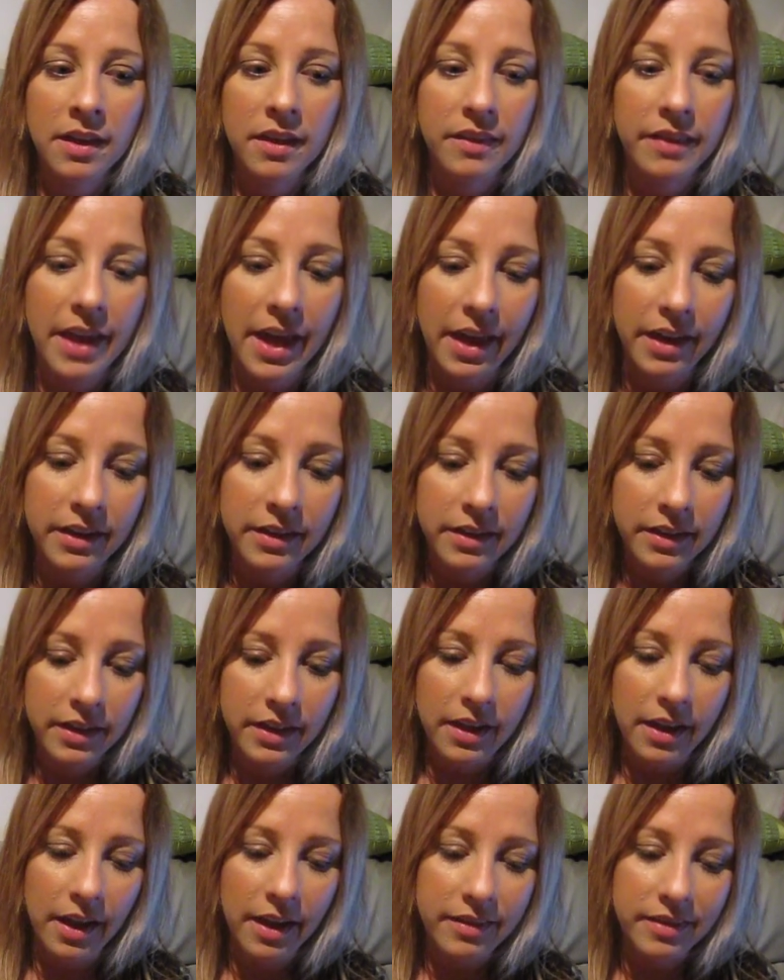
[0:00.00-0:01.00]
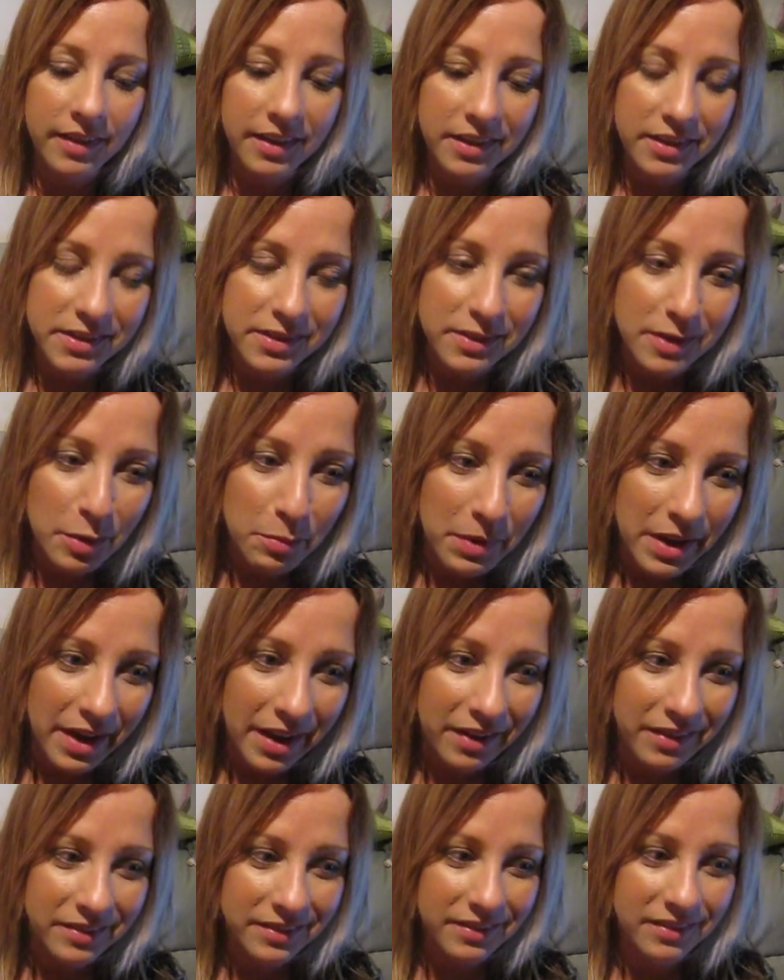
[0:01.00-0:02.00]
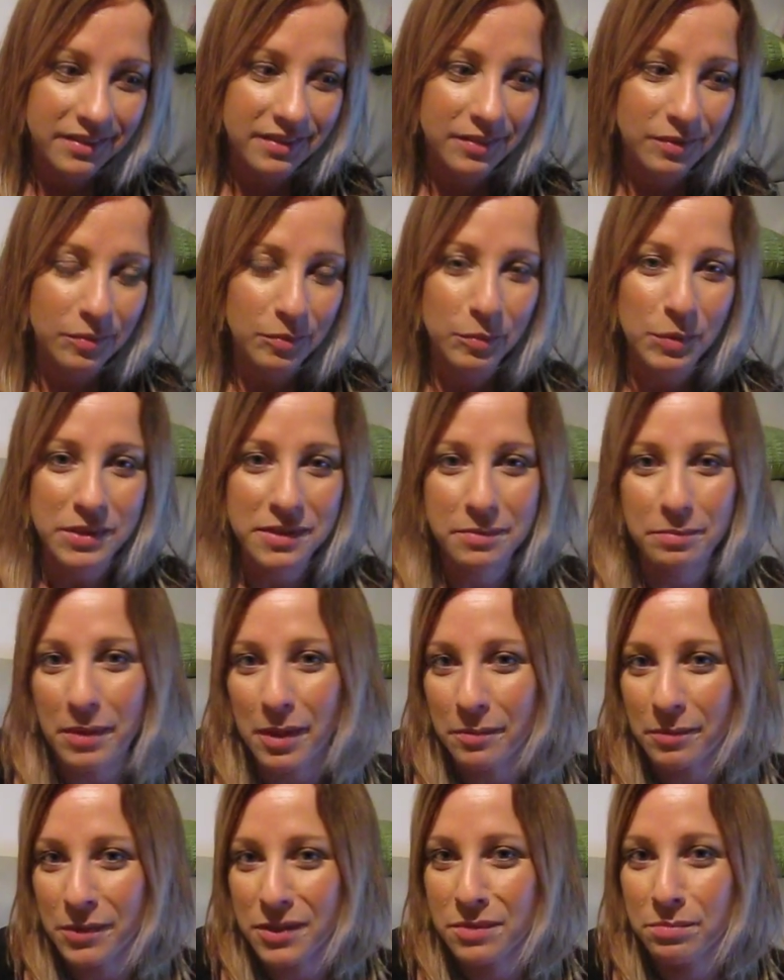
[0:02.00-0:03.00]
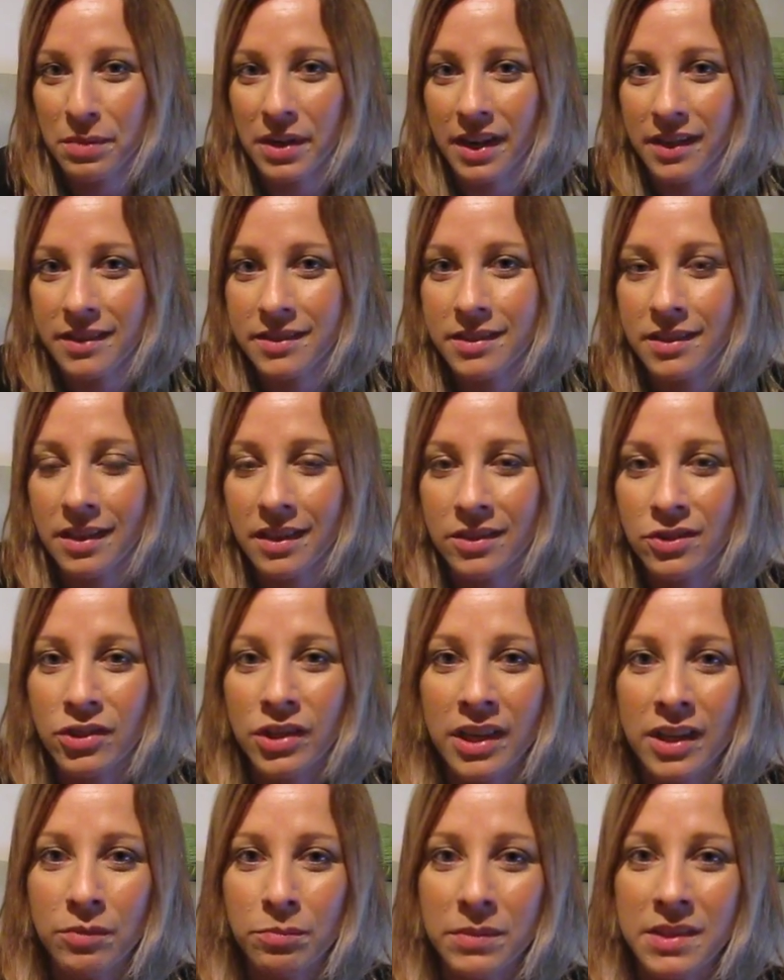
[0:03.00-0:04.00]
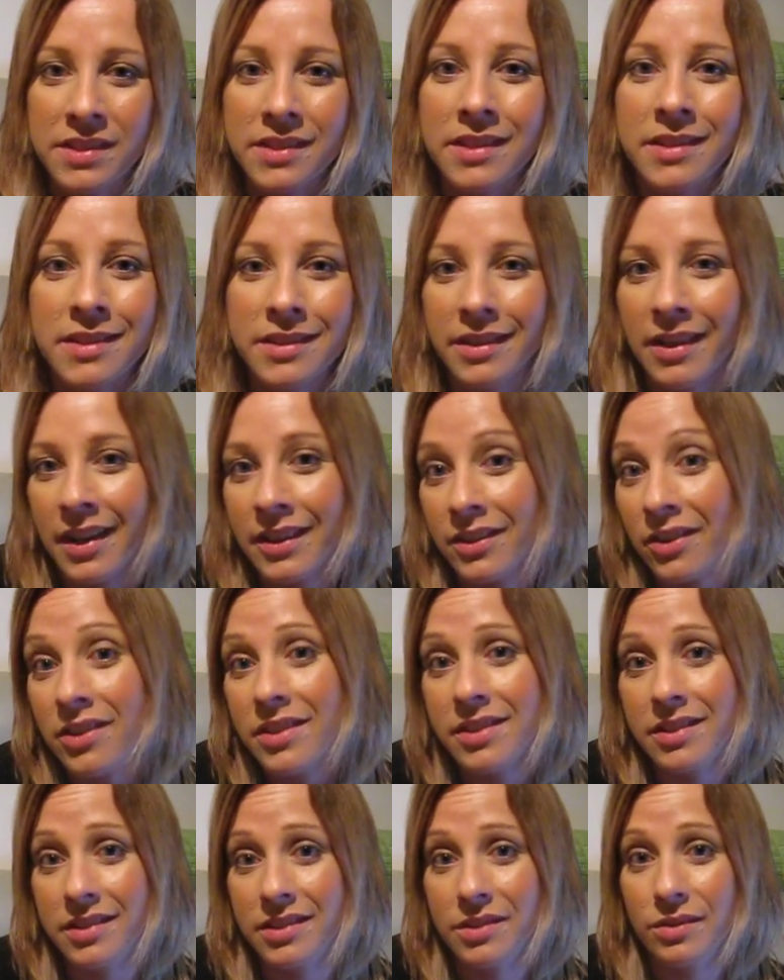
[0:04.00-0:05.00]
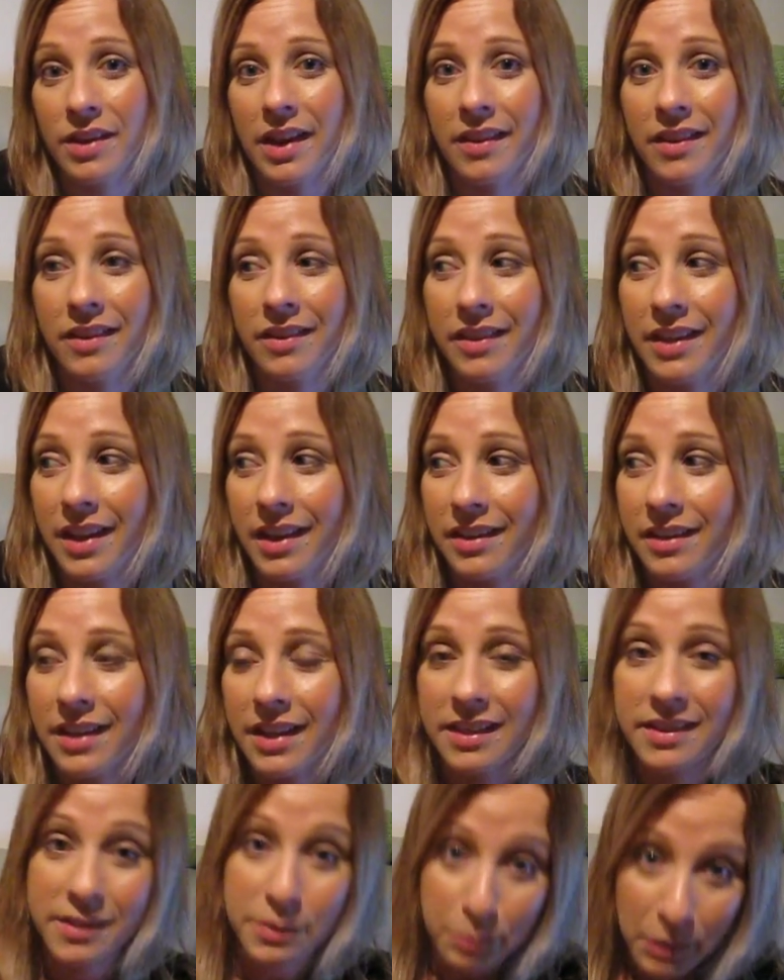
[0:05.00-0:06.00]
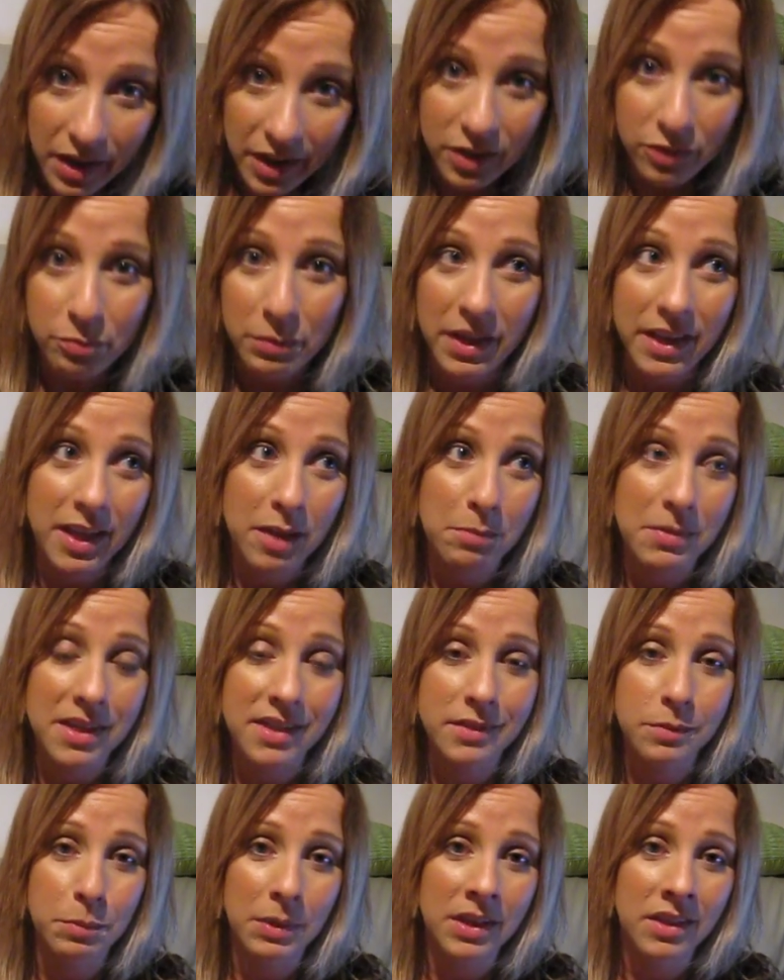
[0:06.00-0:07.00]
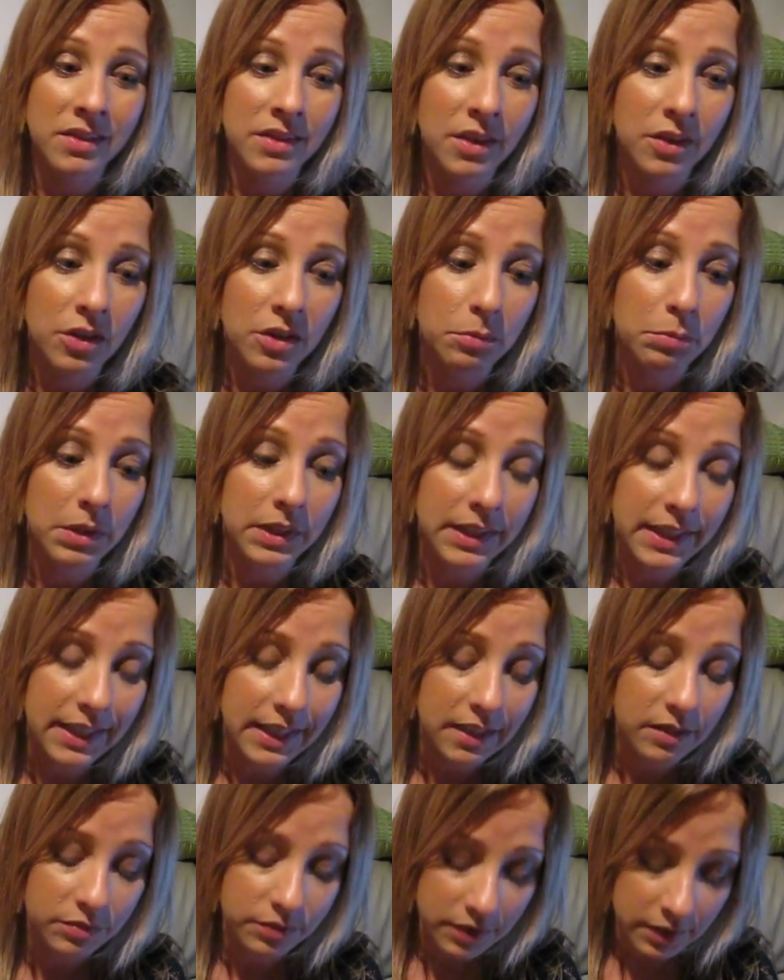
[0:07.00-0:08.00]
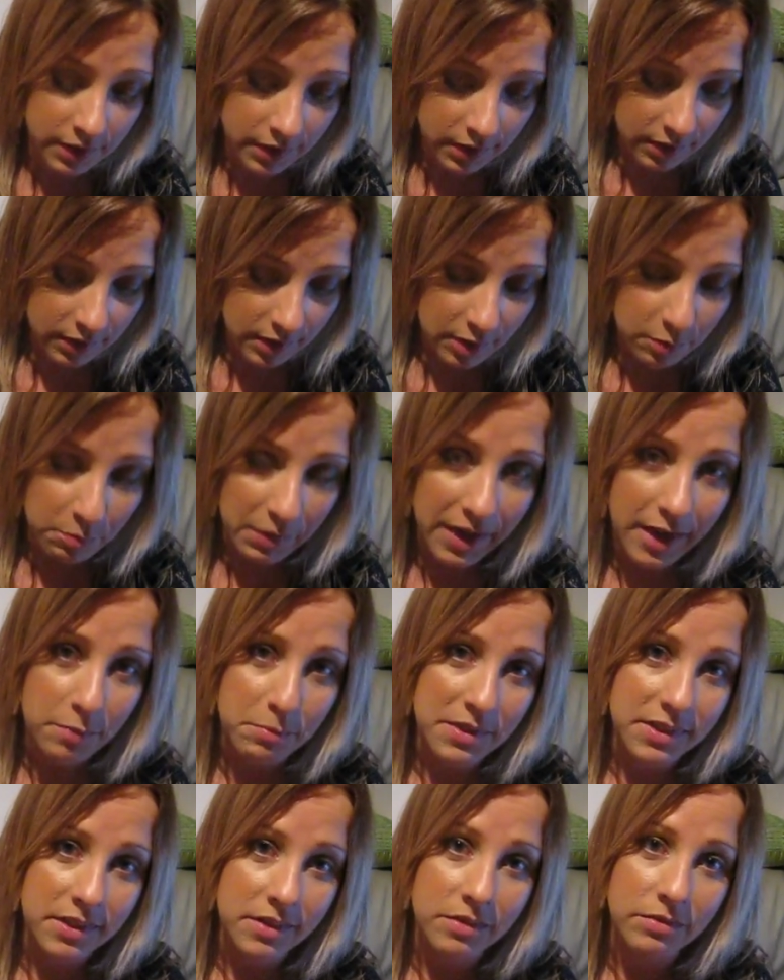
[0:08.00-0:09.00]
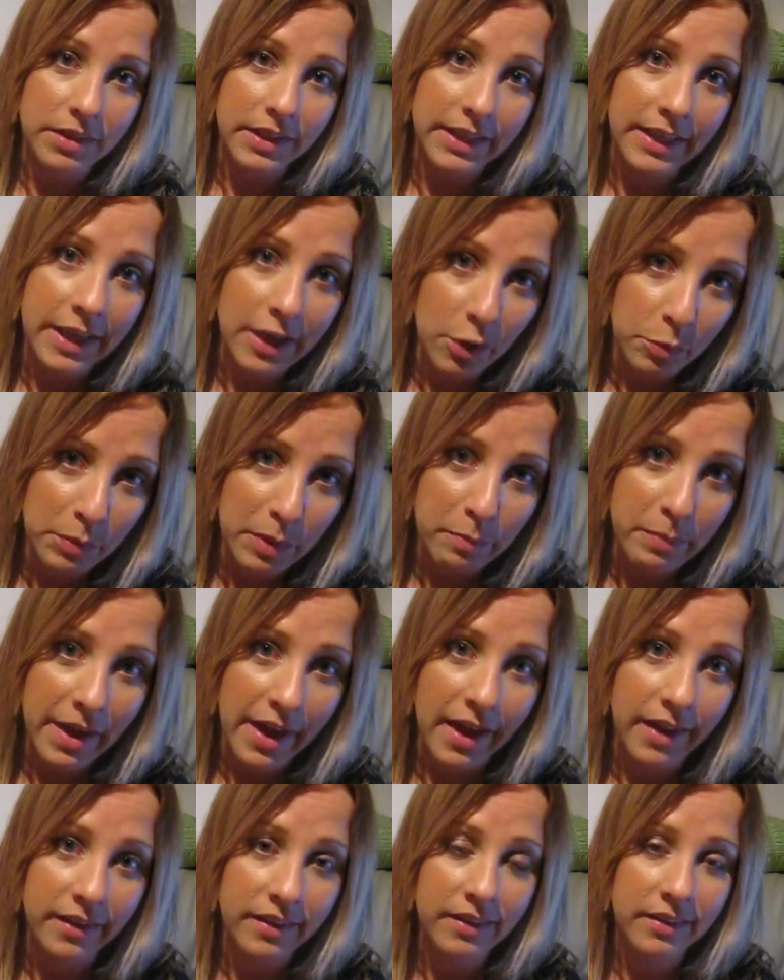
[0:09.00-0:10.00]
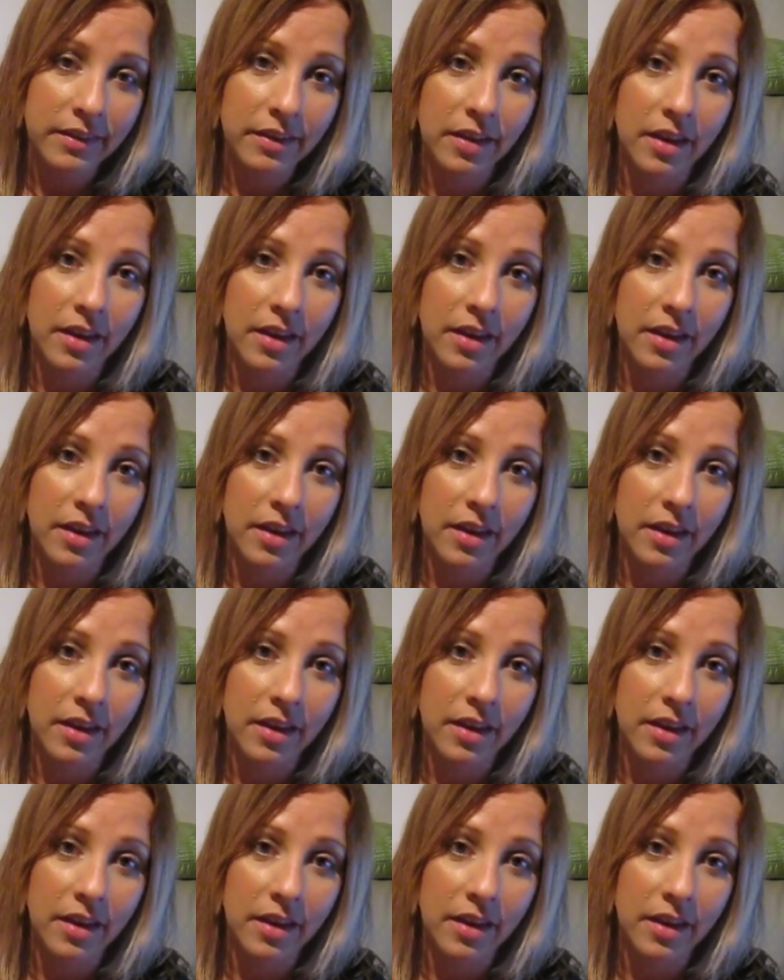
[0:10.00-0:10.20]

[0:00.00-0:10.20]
that I think it's about what's my most proudest achievement since diagnosis rather than in spite of my MS, because I don't believe my MS has really held me back.